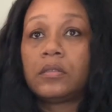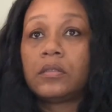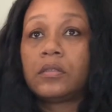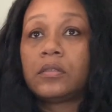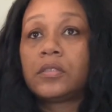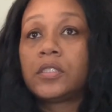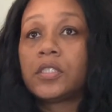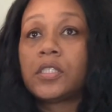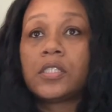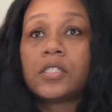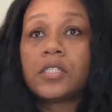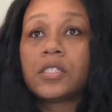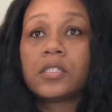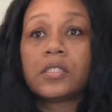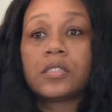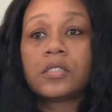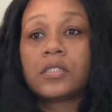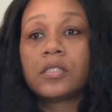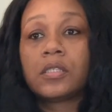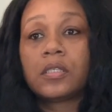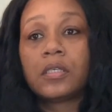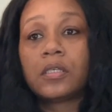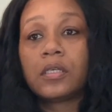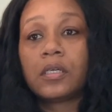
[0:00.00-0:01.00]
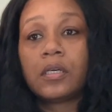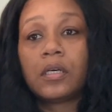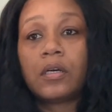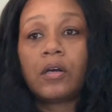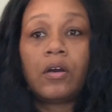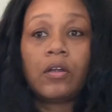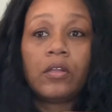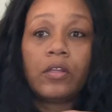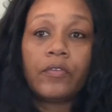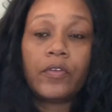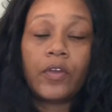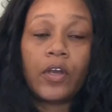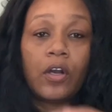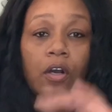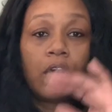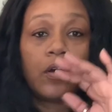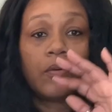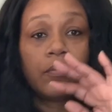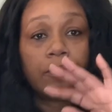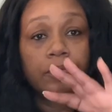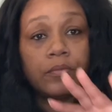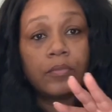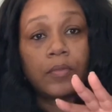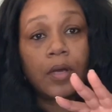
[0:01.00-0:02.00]
just all of
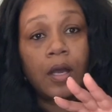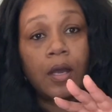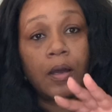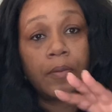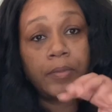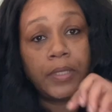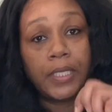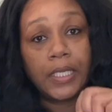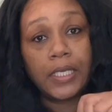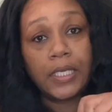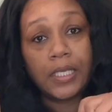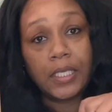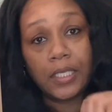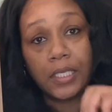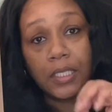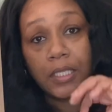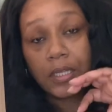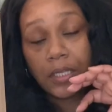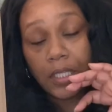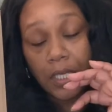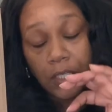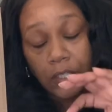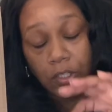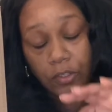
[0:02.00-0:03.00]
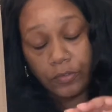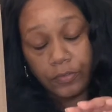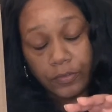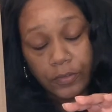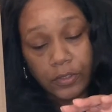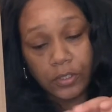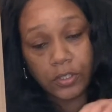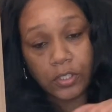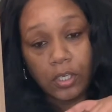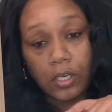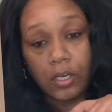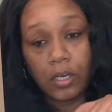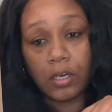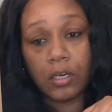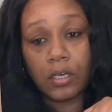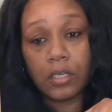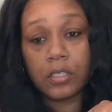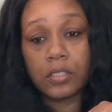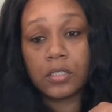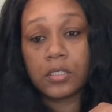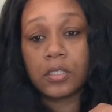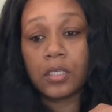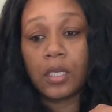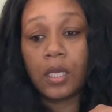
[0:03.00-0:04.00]
y'all. Nikki, thank you for the
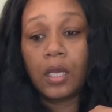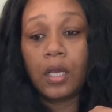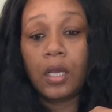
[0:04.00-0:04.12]
talks.